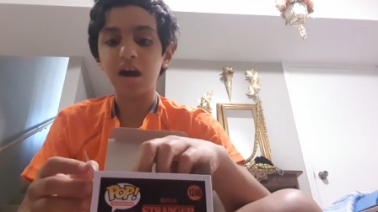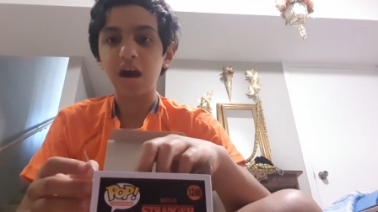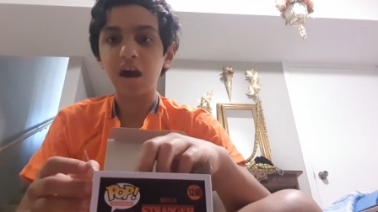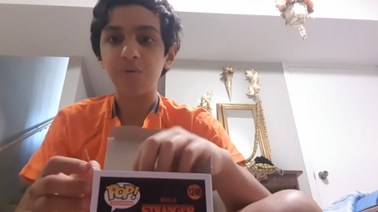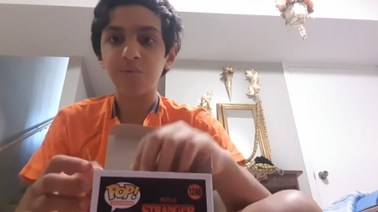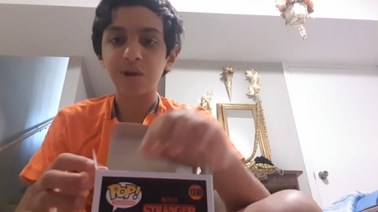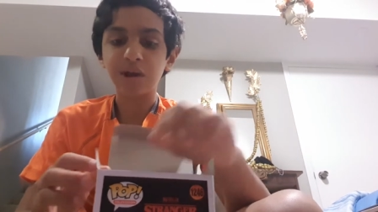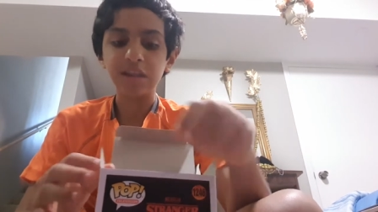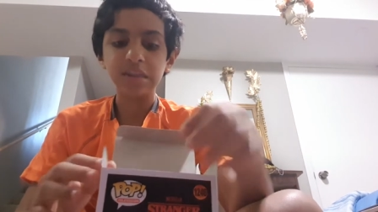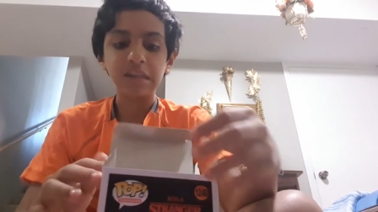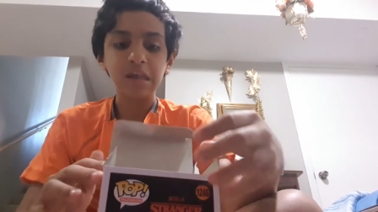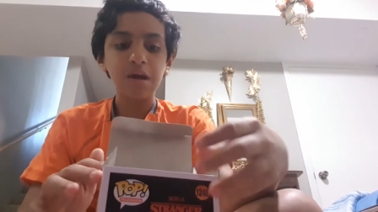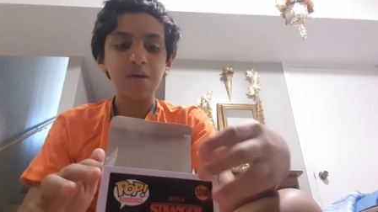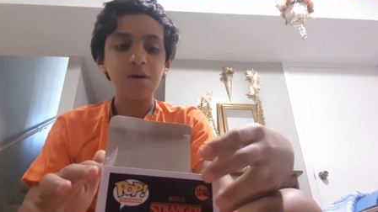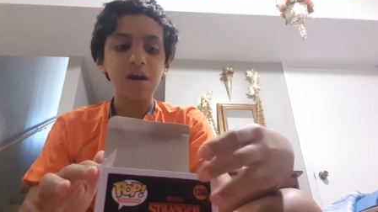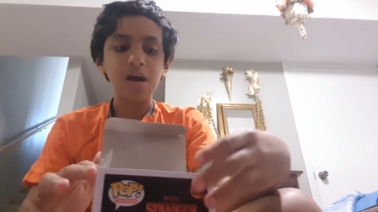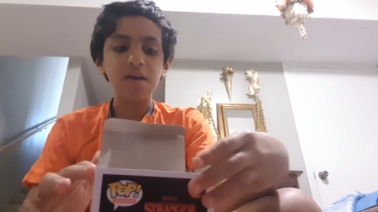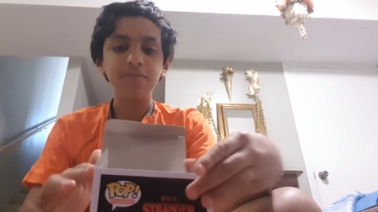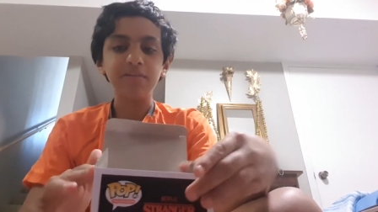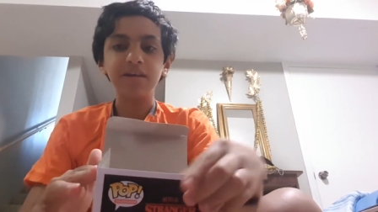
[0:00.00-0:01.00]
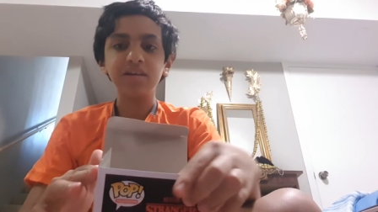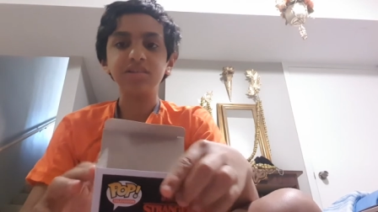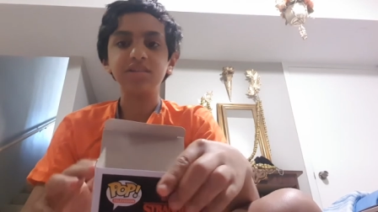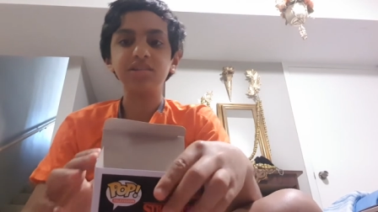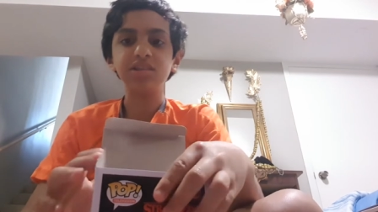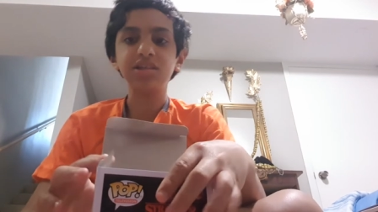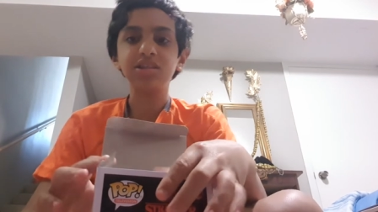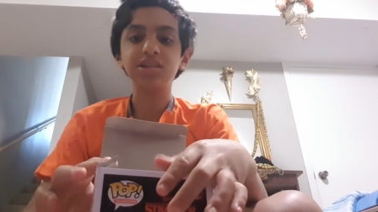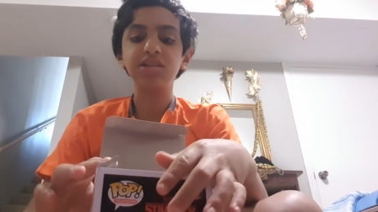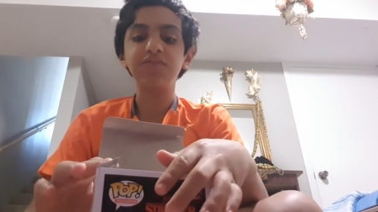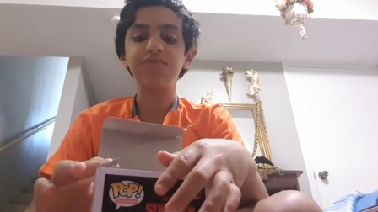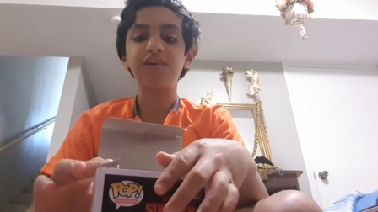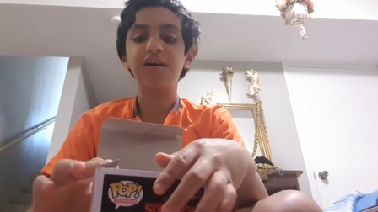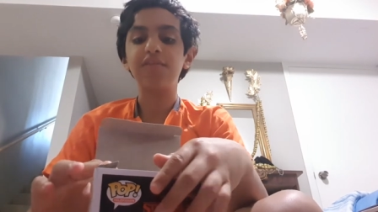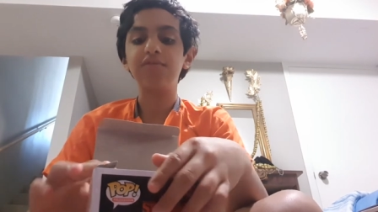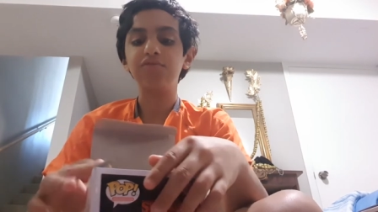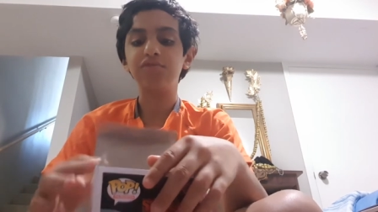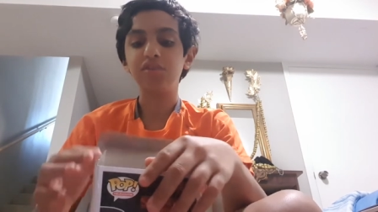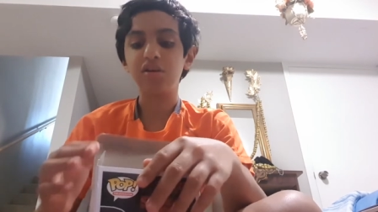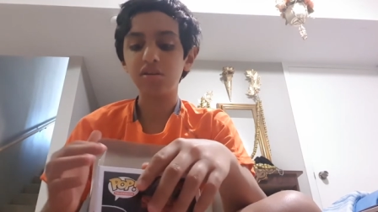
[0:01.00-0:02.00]
I, right now I have like
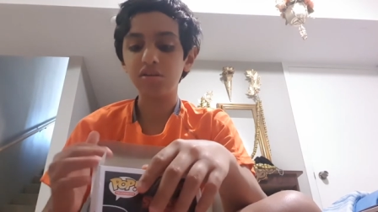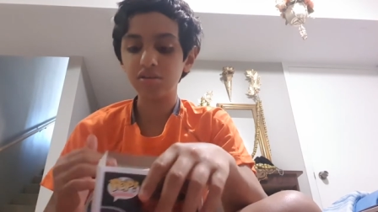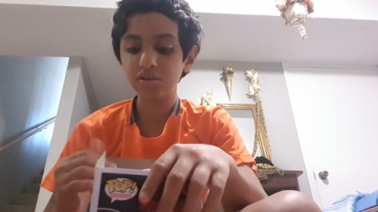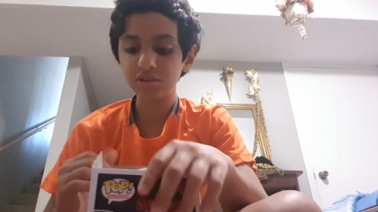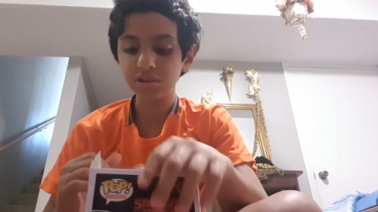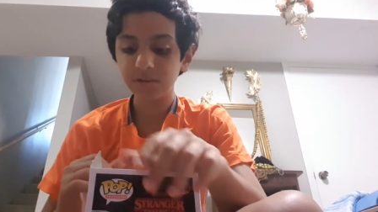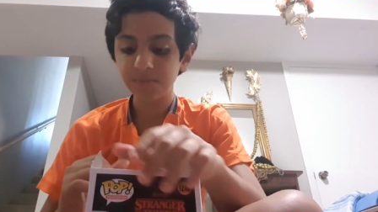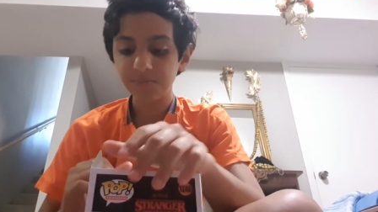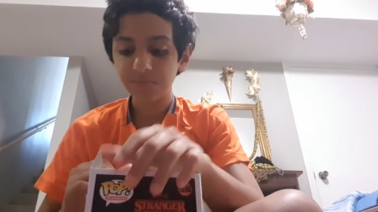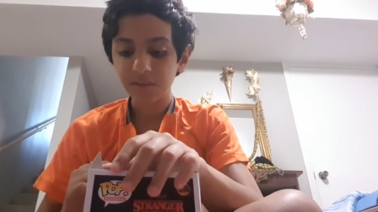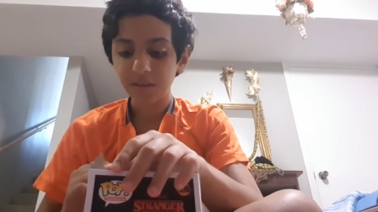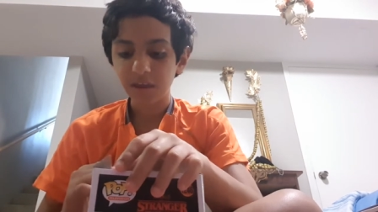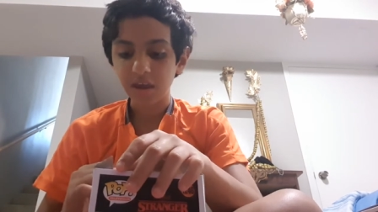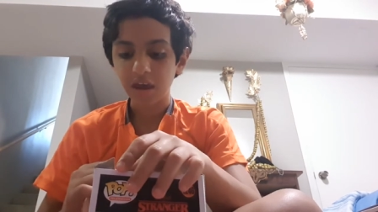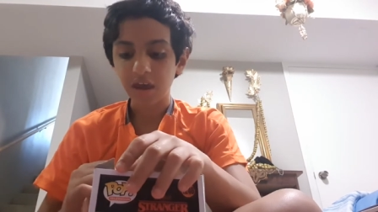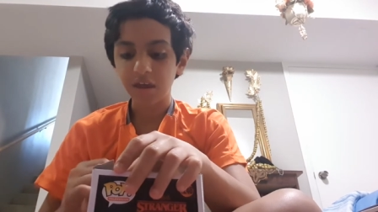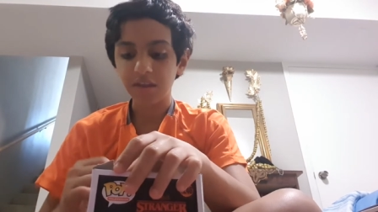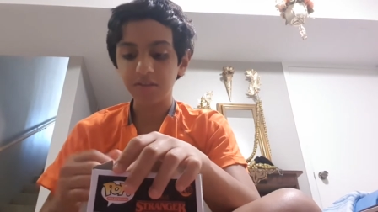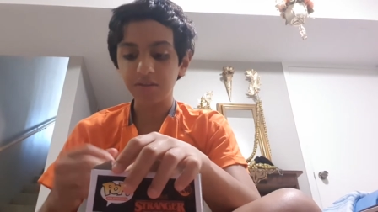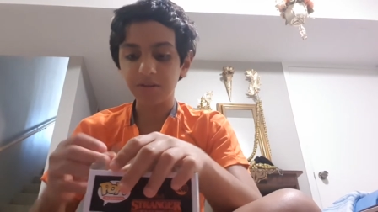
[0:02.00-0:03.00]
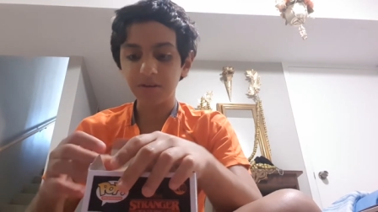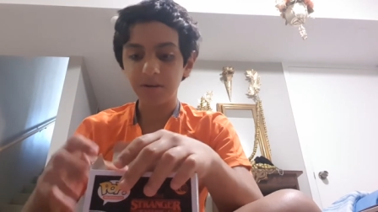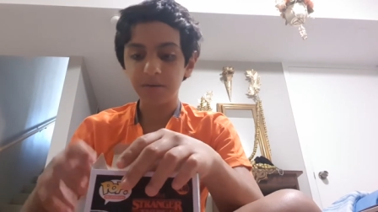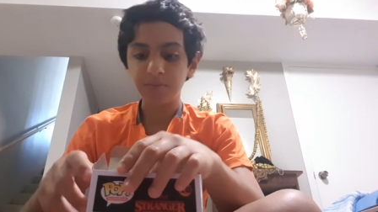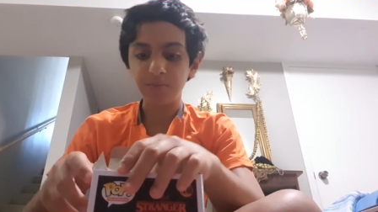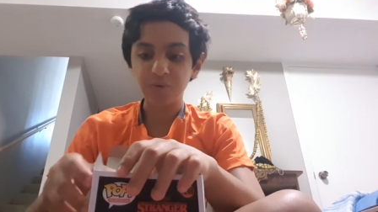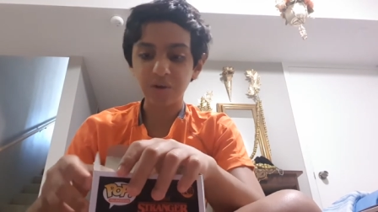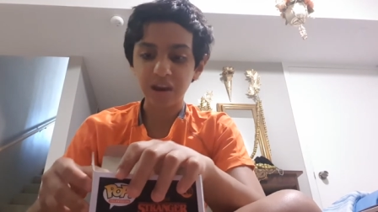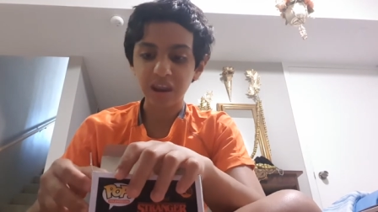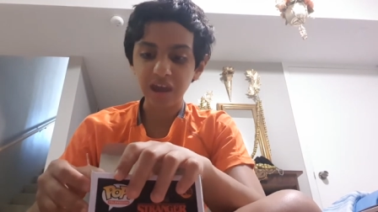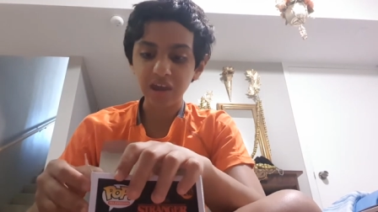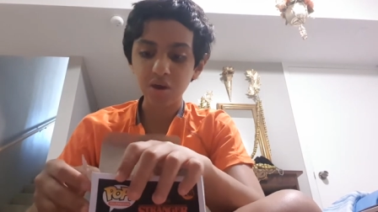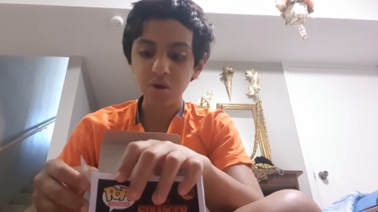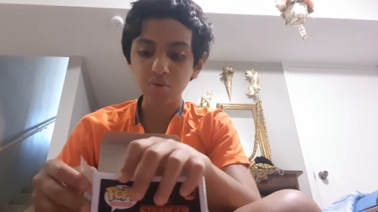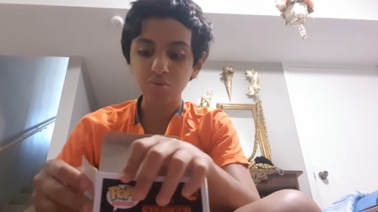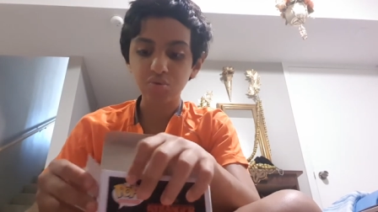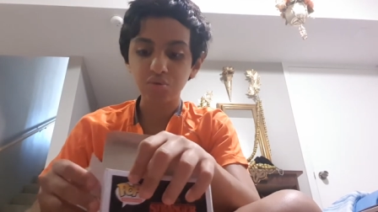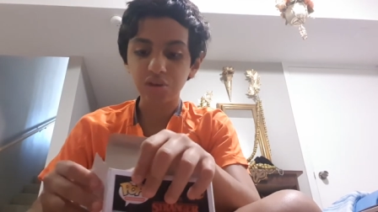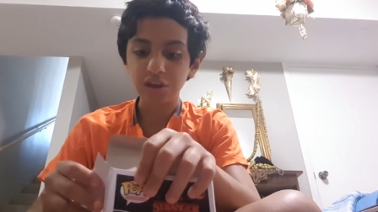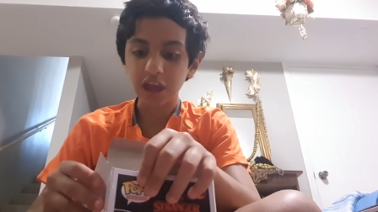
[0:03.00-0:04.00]
$65 and um, when I go
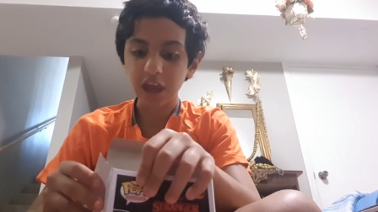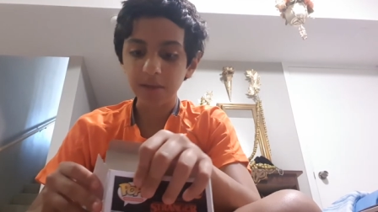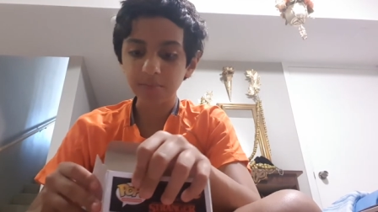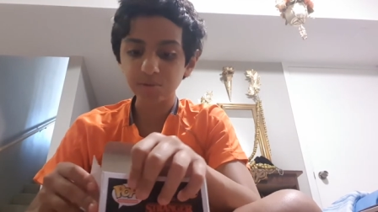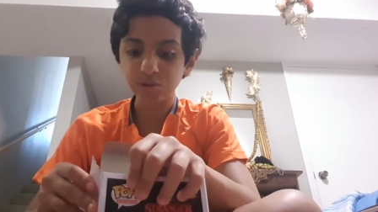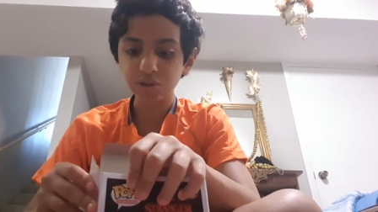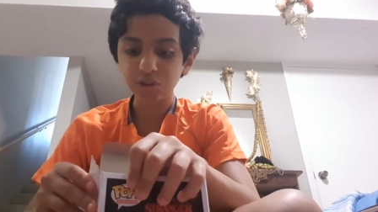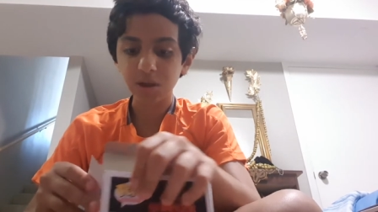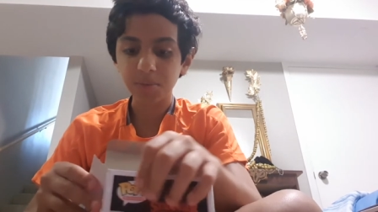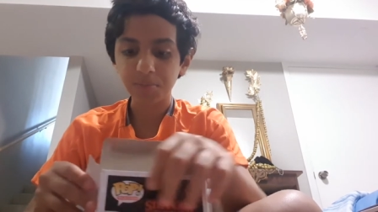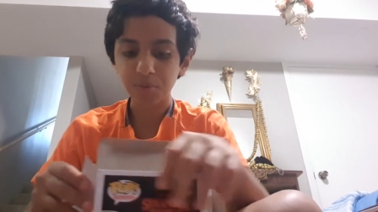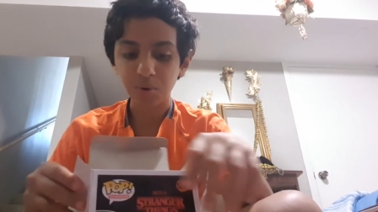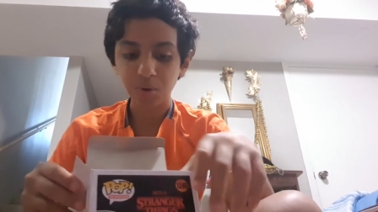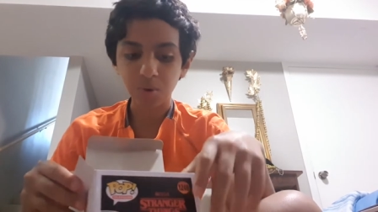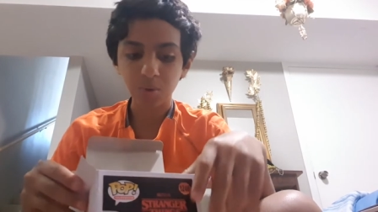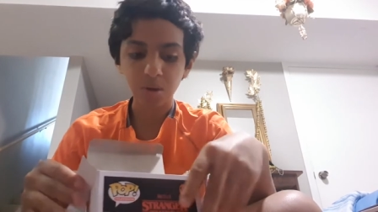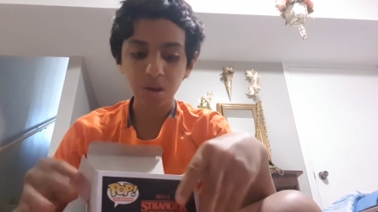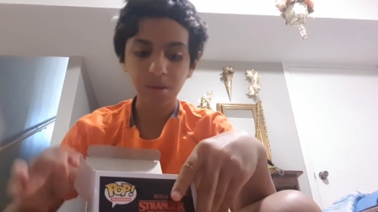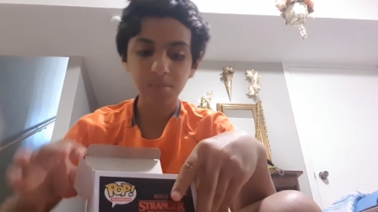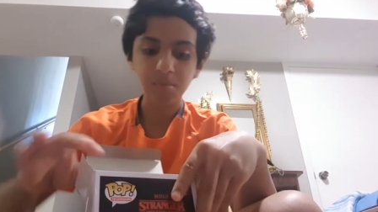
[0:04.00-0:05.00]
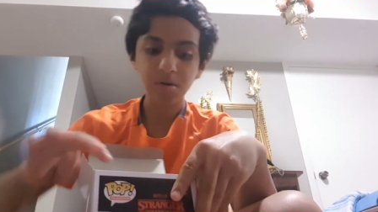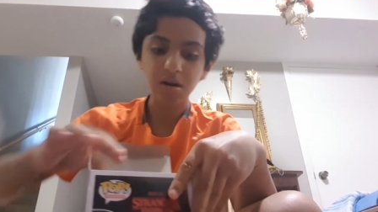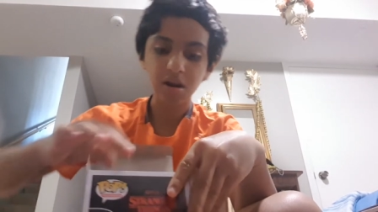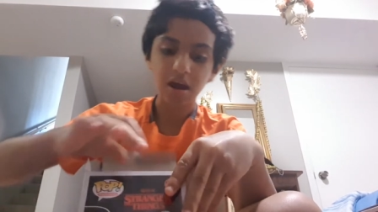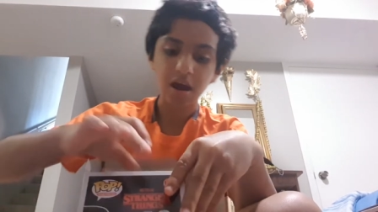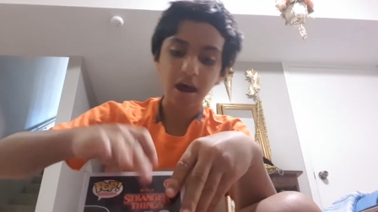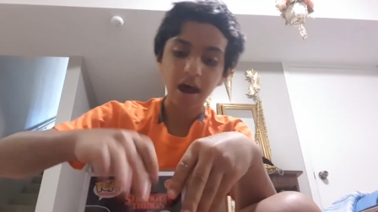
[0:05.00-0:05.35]
to GameStop or Walmart,